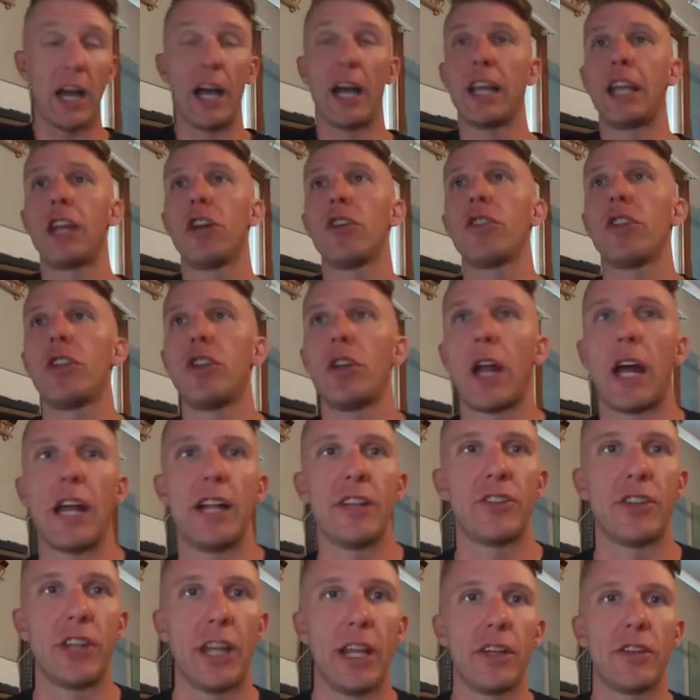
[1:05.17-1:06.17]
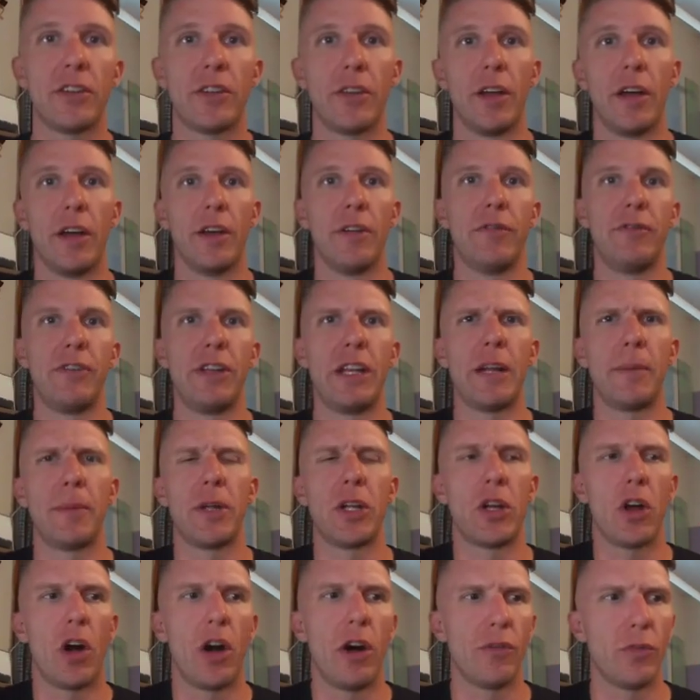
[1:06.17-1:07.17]
here in the United States, the
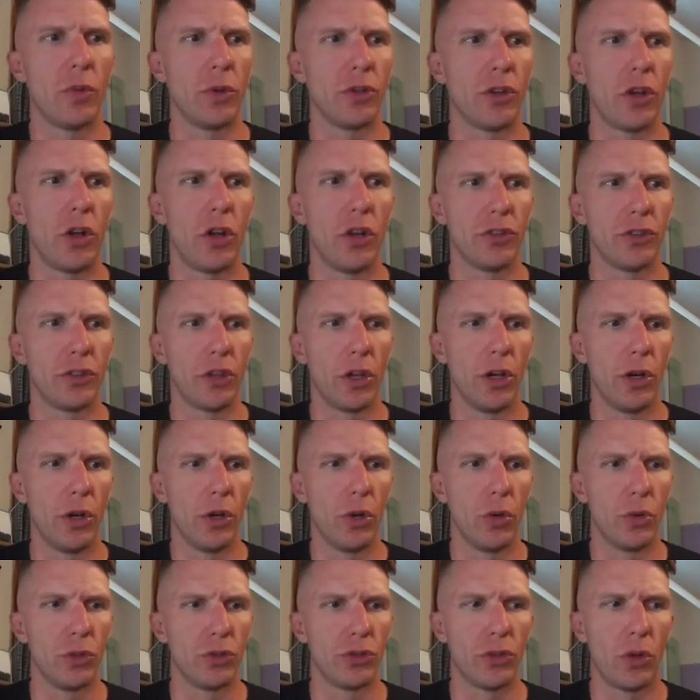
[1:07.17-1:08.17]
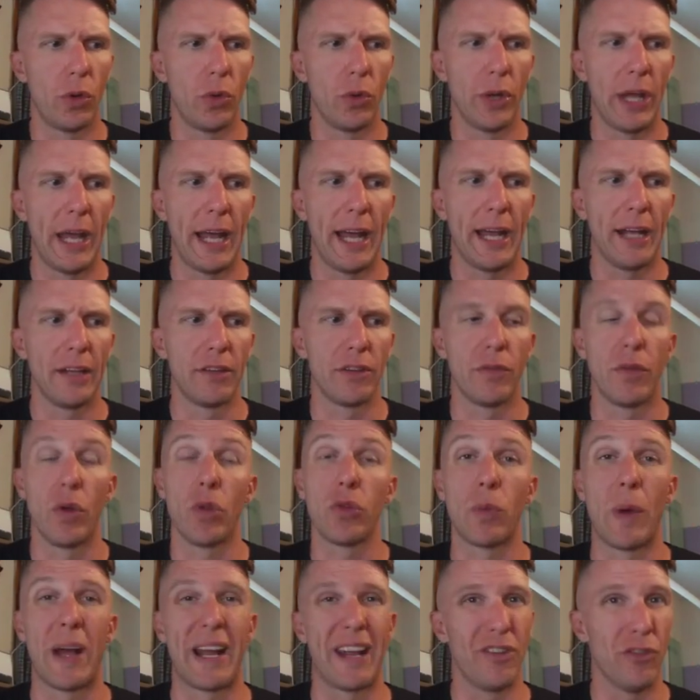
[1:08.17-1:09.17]
VW Golf was also sold as the
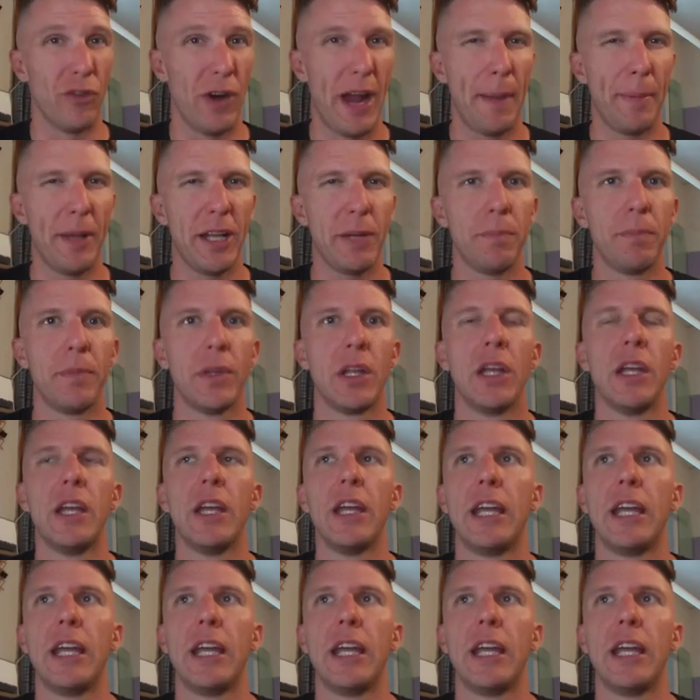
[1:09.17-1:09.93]
Volkswagen Rabbit